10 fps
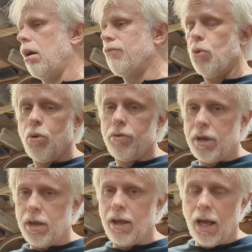for
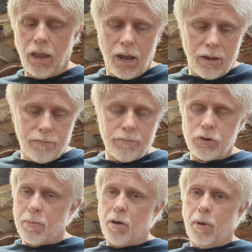the LA
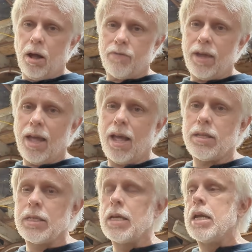small block
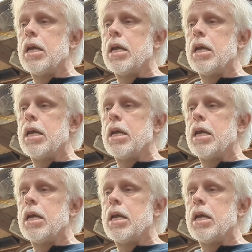V8s.